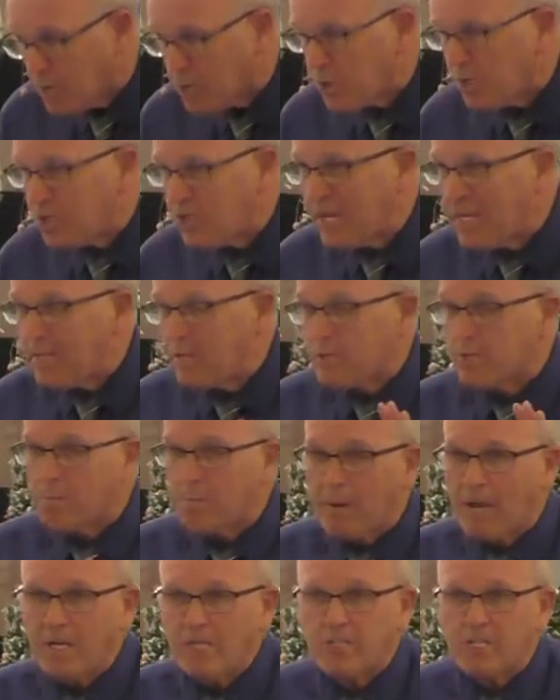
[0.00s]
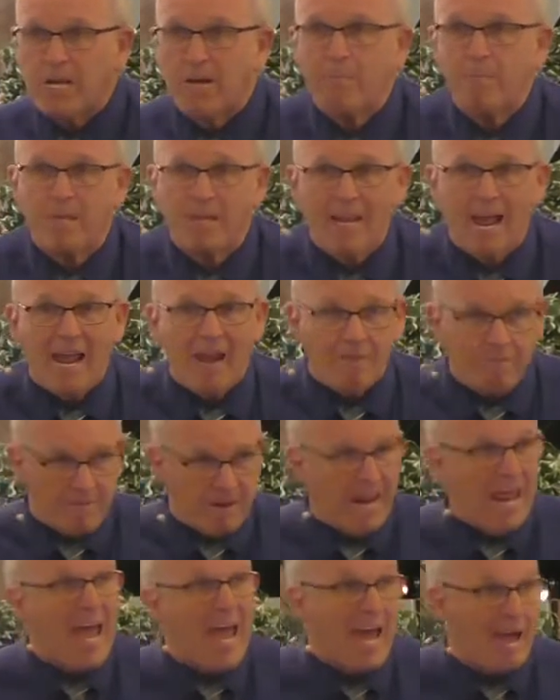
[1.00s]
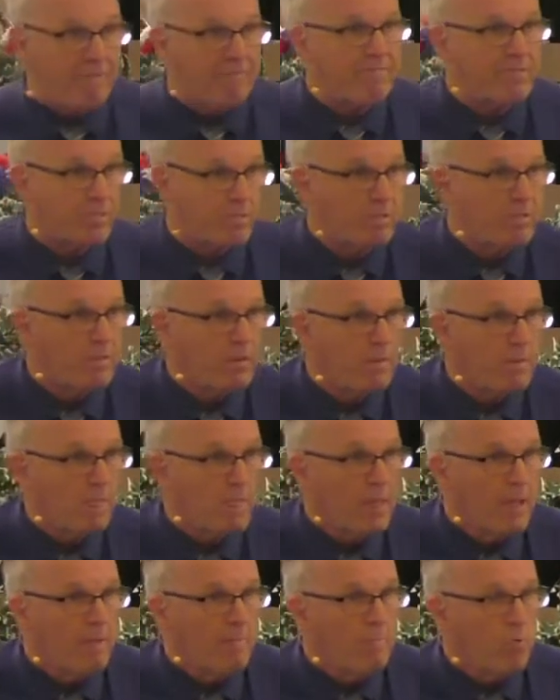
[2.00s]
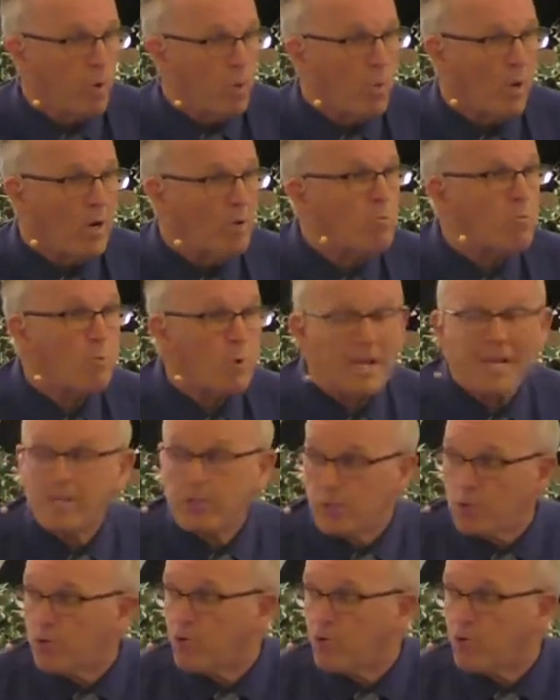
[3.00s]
he's saying there's a bunch of them that have left for one reason or